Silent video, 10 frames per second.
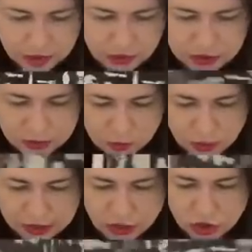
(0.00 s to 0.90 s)
There is
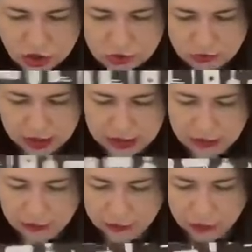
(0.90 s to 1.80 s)
one, two,
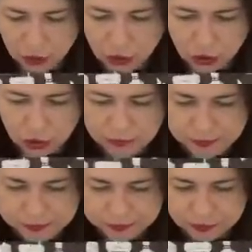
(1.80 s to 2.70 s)
three, four,
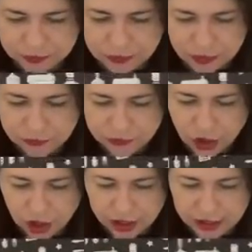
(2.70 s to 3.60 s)

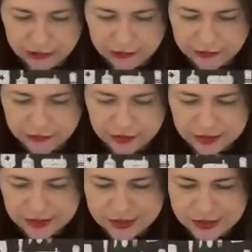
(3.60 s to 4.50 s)
five,
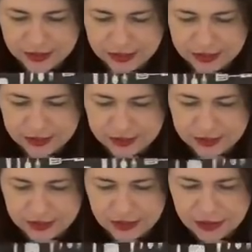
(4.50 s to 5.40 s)

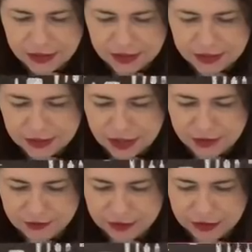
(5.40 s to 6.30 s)
six,
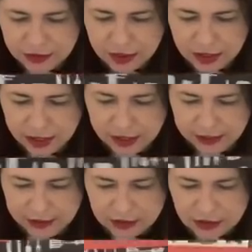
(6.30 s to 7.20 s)
seven,
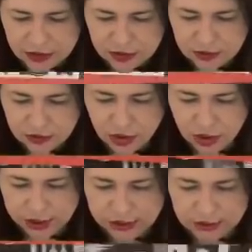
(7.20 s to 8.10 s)
eight,
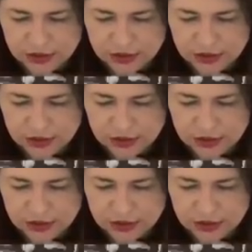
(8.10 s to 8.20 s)
nine,